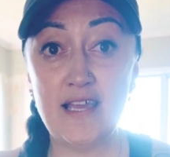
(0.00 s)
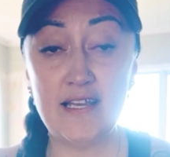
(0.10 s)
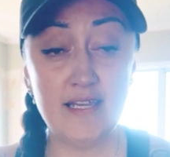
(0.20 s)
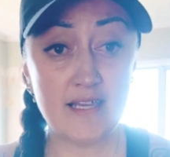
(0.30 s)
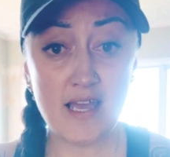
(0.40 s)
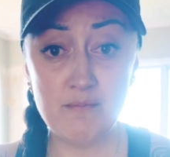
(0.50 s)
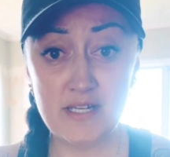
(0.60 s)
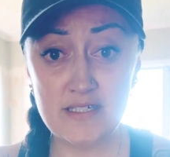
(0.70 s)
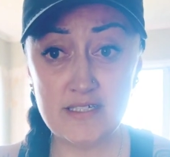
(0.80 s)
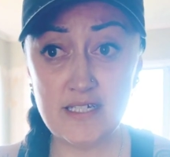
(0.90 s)
And he came
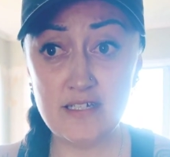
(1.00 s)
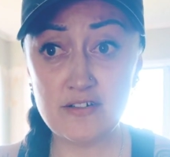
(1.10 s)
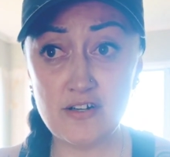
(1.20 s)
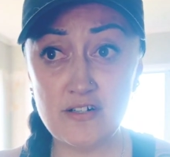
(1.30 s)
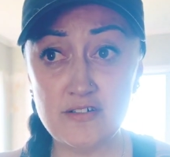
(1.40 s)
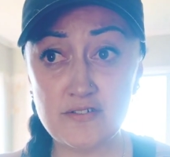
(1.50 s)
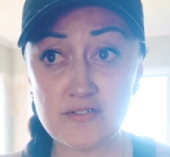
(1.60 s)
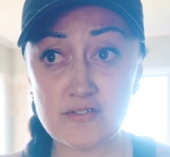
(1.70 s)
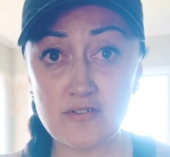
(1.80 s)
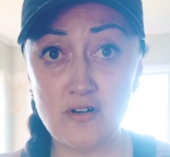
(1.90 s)
in and he
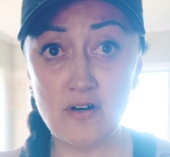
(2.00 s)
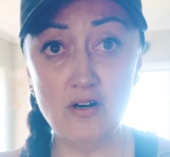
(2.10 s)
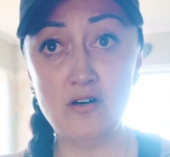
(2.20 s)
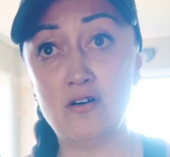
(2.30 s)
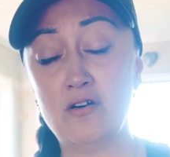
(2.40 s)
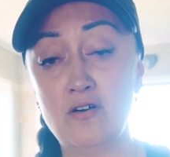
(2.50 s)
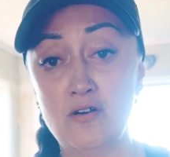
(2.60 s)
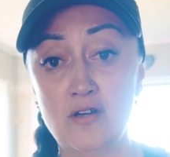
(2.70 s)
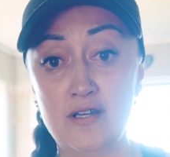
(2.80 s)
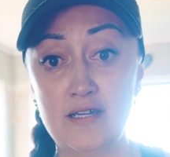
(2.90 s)
goes, oh,
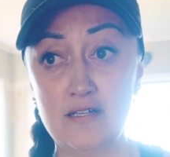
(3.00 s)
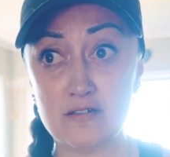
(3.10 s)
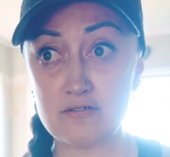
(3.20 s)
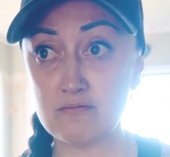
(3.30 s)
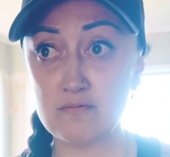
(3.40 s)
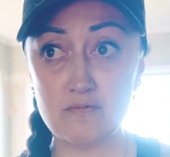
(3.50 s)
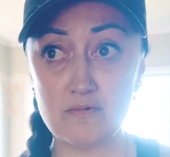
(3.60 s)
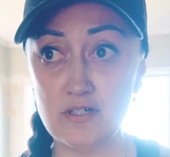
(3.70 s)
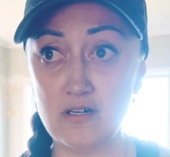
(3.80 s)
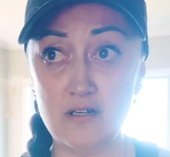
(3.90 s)
he looked,
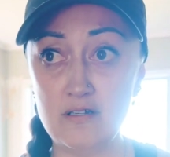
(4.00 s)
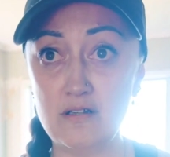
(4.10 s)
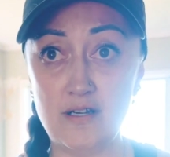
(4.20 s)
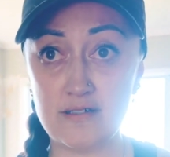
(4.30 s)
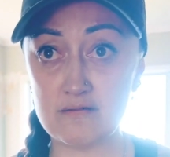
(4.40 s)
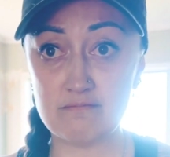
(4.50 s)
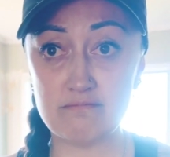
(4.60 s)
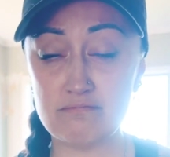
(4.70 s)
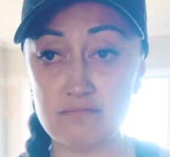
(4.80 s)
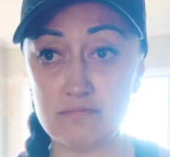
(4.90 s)
like
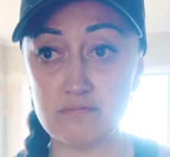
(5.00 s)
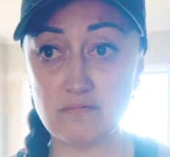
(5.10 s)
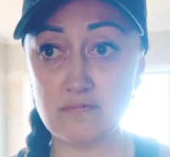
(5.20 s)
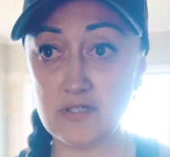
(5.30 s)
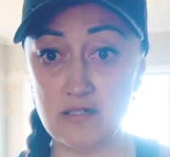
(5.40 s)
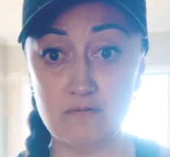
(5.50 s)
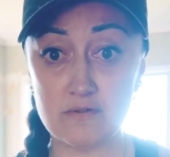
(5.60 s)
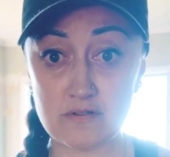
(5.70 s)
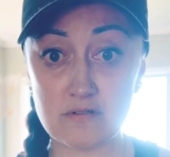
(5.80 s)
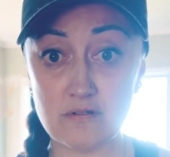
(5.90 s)
he
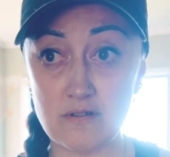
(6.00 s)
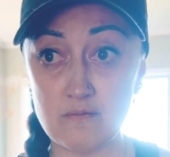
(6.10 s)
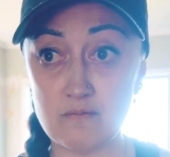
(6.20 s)
was